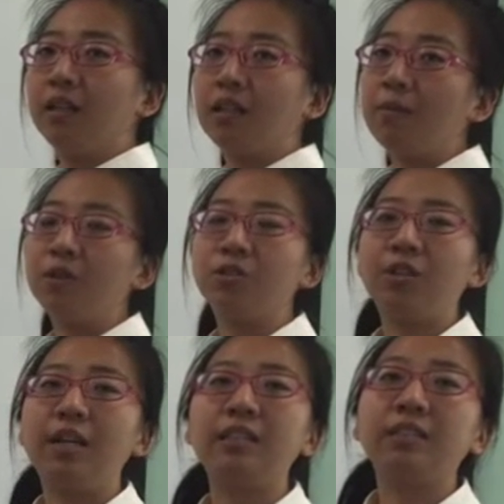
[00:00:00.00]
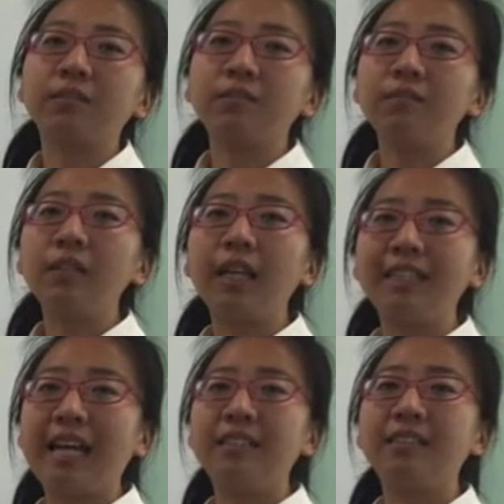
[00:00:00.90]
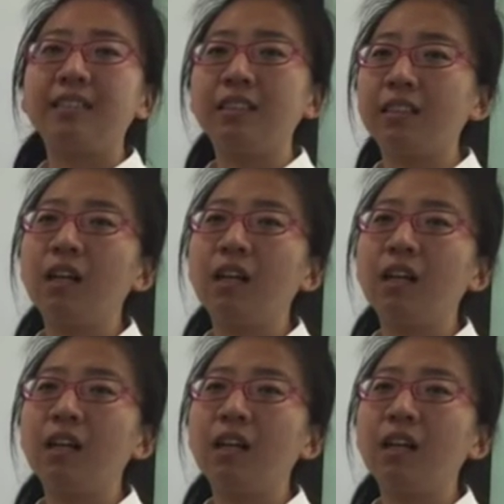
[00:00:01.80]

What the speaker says: demonstrates that the